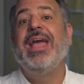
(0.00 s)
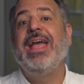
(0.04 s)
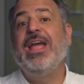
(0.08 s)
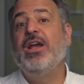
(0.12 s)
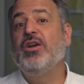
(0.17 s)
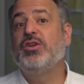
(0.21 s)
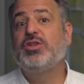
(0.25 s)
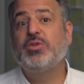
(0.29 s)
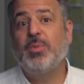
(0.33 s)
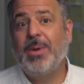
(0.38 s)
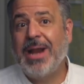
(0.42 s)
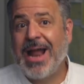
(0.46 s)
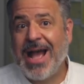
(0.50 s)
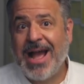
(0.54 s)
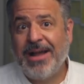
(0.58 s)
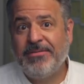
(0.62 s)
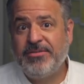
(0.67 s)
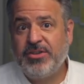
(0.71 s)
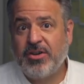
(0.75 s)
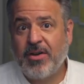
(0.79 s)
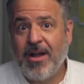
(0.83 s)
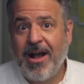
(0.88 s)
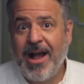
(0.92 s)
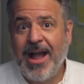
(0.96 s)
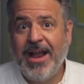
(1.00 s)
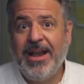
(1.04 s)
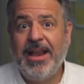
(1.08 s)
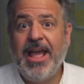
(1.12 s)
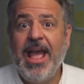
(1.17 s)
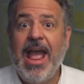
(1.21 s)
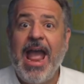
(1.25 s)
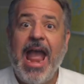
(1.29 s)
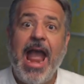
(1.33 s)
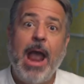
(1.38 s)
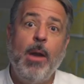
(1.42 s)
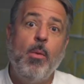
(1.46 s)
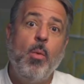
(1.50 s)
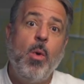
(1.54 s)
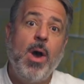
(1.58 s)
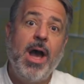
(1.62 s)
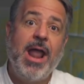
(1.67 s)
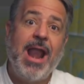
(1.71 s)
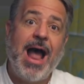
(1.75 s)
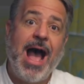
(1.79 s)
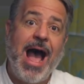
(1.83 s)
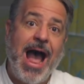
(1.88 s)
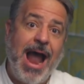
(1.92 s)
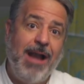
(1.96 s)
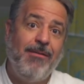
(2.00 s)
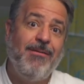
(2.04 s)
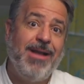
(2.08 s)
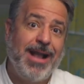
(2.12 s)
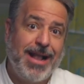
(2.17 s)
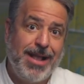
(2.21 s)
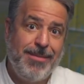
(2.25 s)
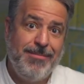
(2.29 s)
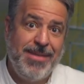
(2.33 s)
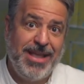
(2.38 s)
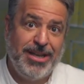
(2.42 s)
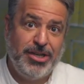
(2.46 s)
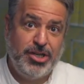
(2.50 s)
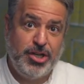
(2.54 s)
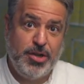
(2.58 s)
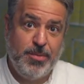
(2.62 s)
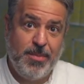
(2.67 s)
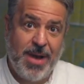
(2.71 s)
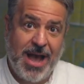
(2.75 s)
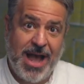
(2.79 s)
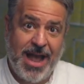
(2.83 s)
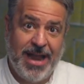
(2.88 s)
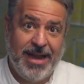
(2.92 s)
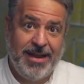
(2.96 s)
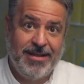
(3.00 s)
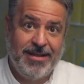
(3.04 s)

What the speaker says: Here's what I've tried and what I recommend you buy.